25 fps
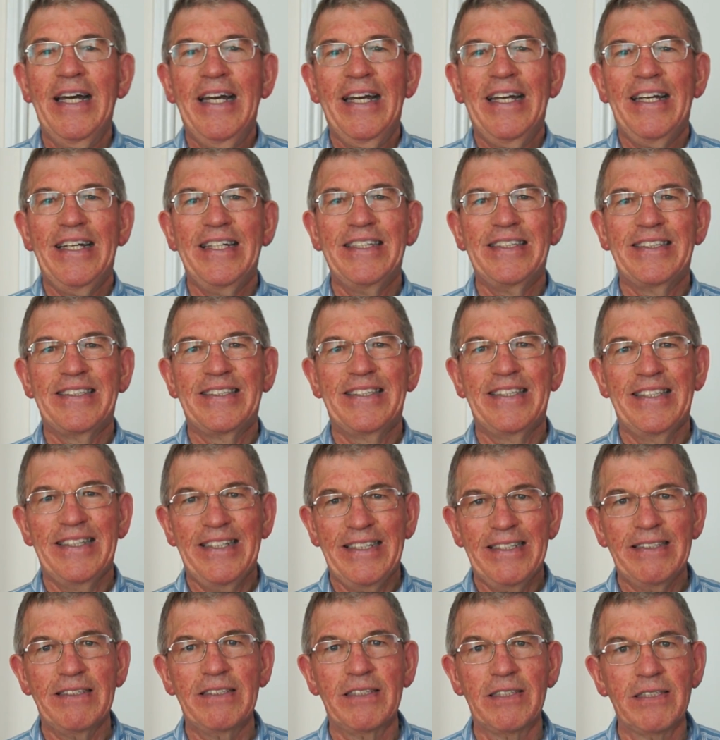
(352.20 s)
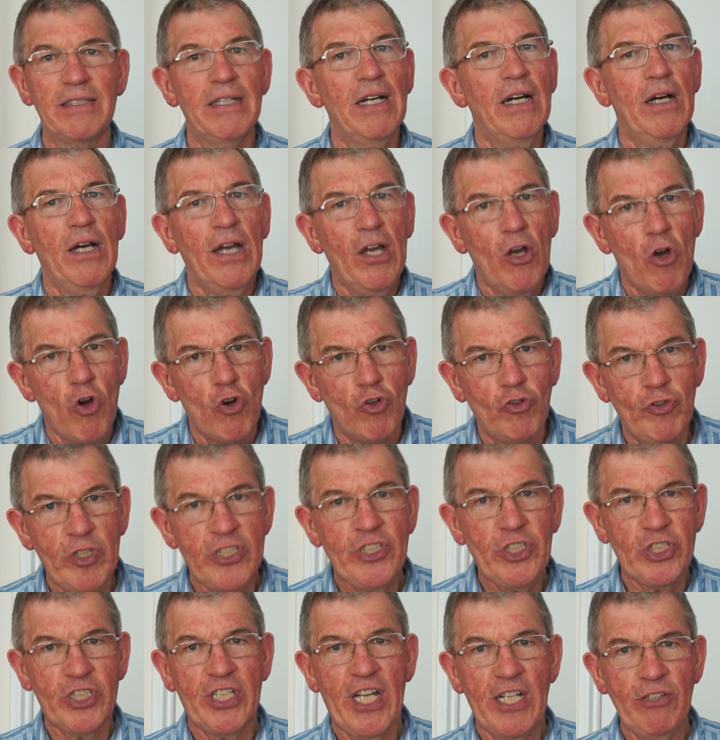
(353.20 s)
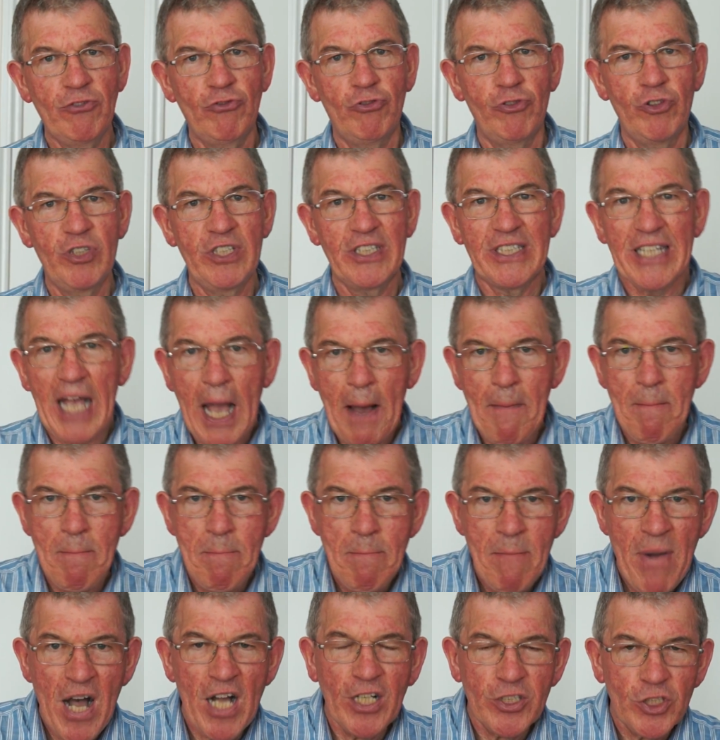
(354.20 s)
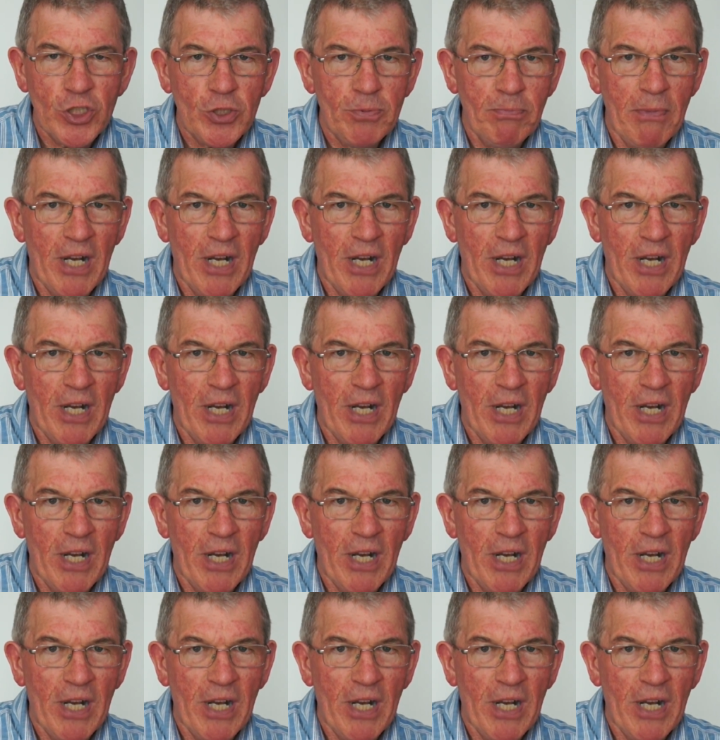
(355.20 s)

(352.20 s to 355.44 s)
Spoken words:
It's that rich countries are much,